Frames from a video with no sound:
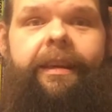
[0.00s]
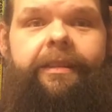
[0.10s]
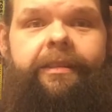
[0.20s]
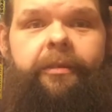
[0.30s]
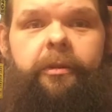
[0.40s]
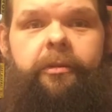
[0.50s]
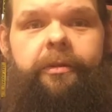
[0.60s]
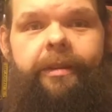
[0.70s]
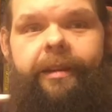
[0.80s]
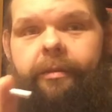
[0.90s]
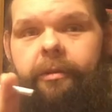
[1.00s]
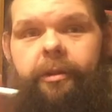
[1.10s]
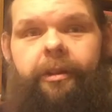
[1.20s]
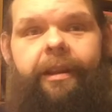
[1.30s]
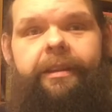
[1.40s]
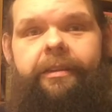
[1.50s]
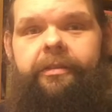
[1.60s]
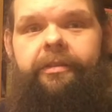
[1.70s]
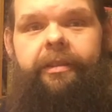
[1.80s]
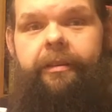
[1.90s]
some other time, a lot of his
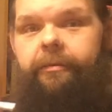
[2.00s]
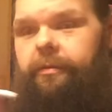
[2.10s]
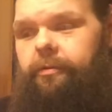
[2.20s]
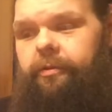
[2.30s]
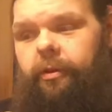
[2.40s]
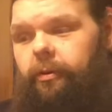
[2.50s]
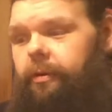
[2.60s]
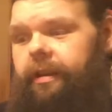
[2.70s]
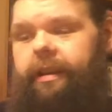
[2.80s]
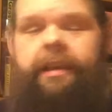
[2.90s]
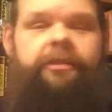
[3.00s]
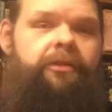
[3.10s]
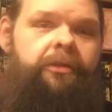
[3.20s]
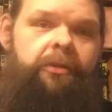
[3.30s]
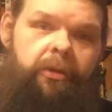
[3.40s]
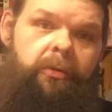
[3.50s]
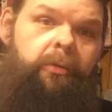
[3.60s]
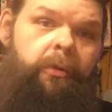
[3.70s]
stuff, and there's a whole connection to